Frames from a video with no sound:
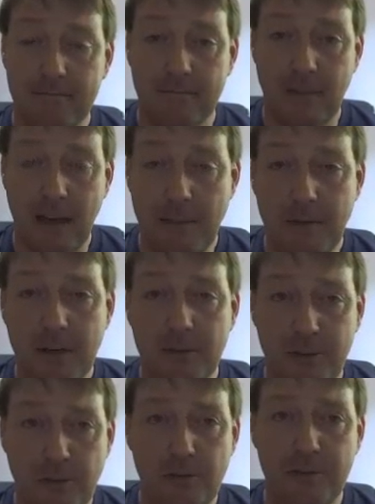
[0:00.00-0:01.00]
And I'm going to
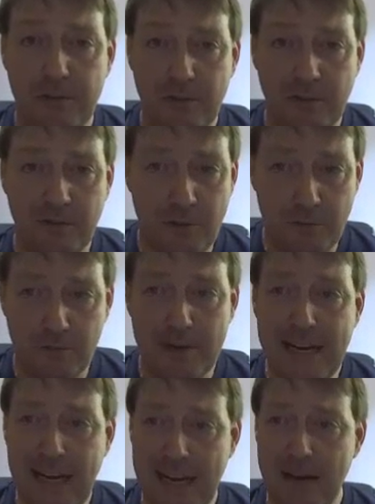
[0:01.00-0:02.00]
show you 3
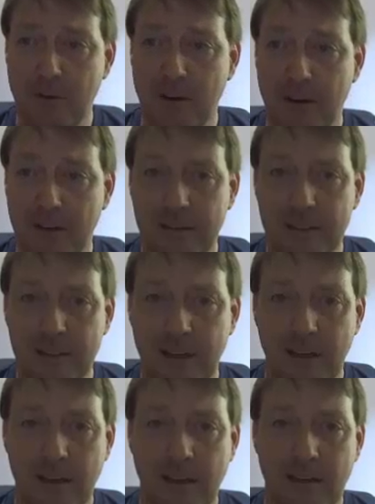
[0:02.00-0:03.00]
keywords
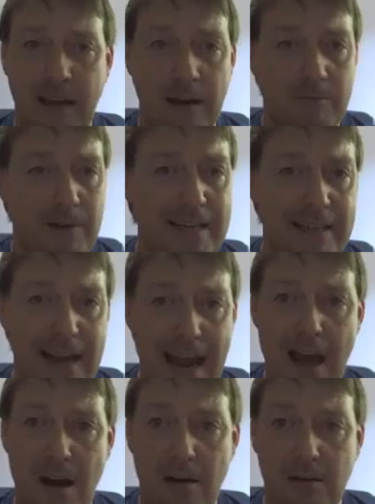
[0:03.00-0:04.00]
that right
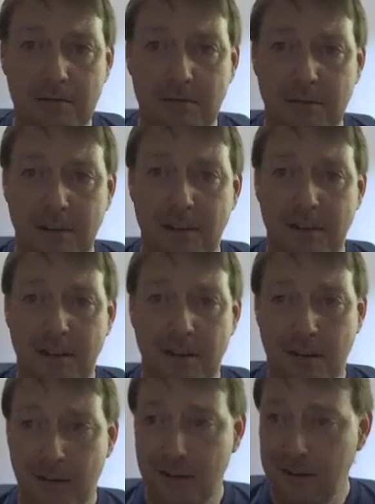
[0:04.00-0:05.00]
now,
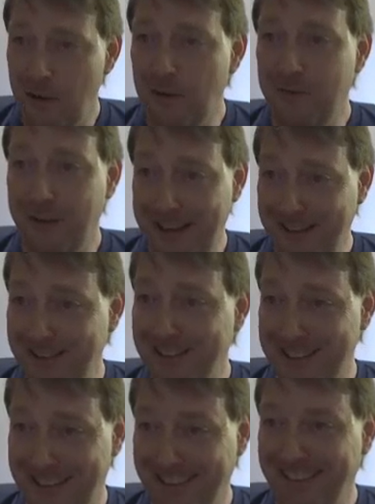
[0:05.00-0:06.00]
hopefully they're
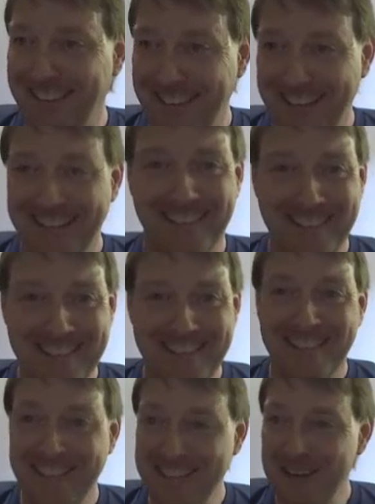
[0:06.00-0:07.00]
still
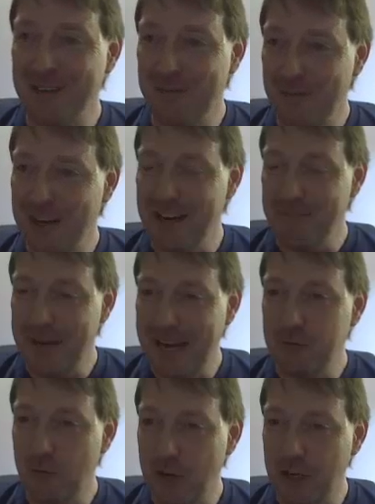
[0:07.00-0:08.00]
#1 on page
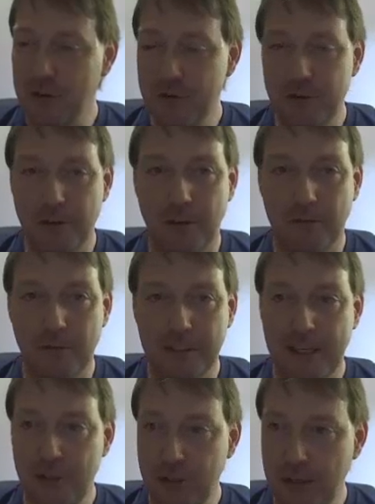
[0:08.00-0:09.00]
1 of Google, which they
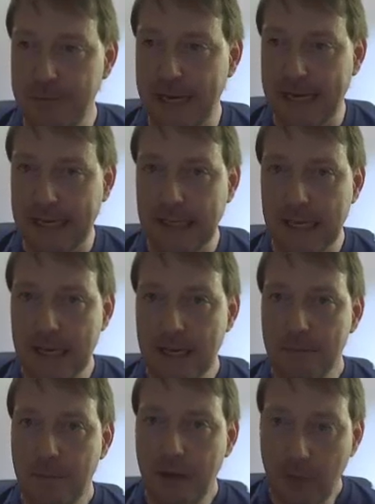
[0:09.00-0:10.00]
should be.
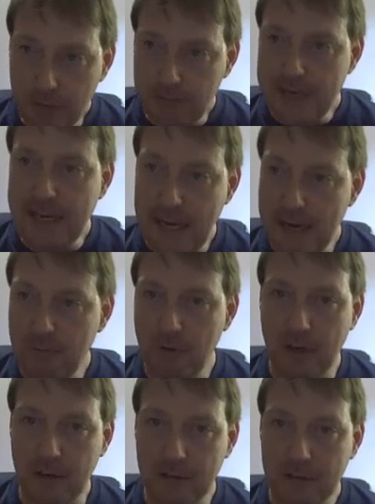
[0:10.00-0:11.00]
But at 3
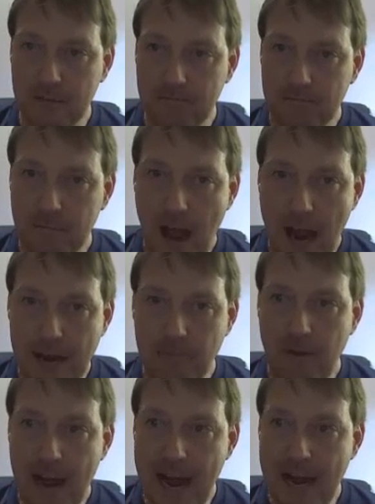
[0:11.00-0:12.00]
keywords, I
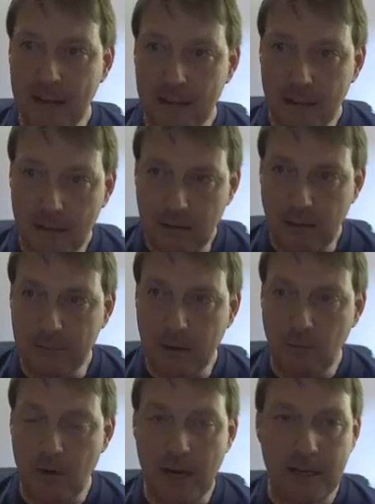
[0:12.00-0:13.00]
ranked
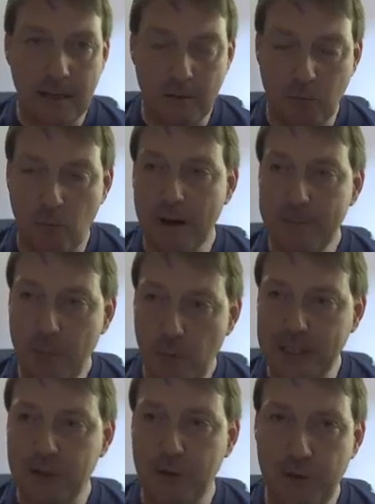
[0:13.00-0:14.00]
#1 out of
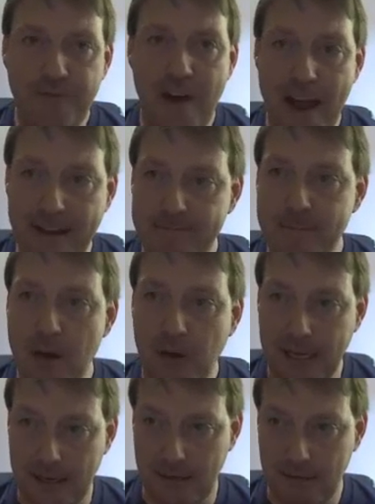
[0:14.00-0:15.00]
1.25
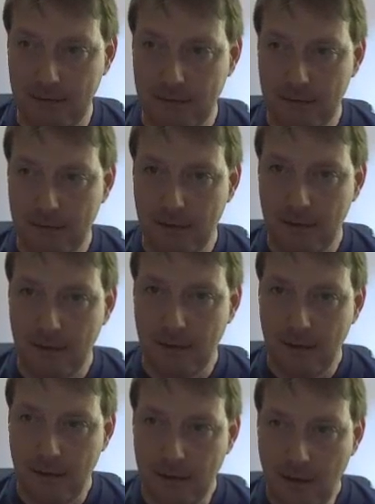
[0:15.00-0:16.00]
million
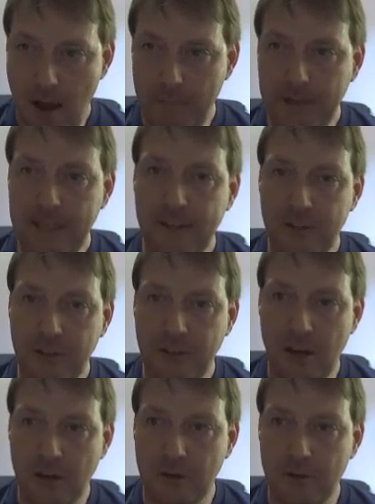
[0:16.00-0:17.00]
competition
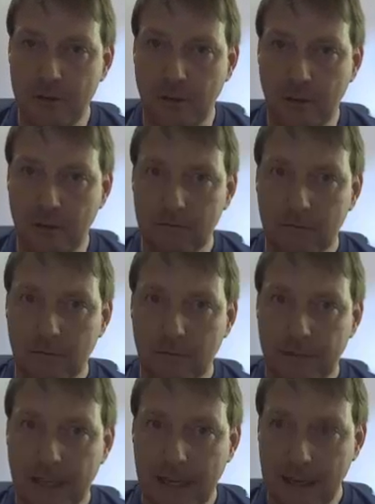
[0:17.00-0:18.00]
on Google
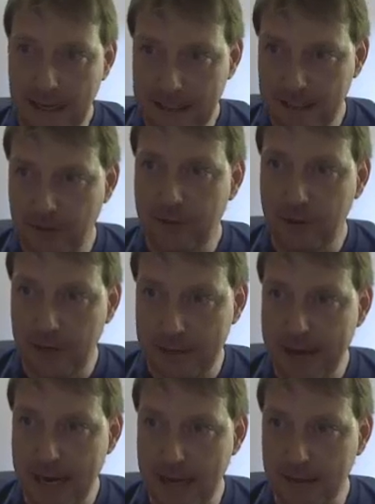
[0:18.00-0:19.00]
in less than 30
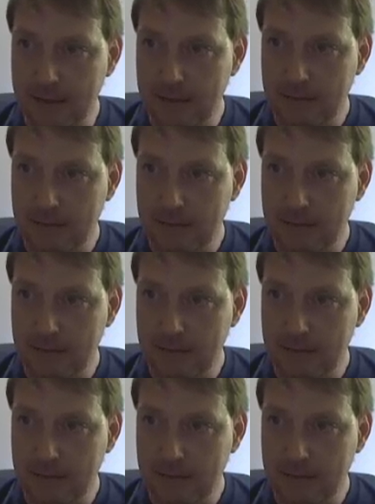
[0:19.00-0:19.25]
minutes.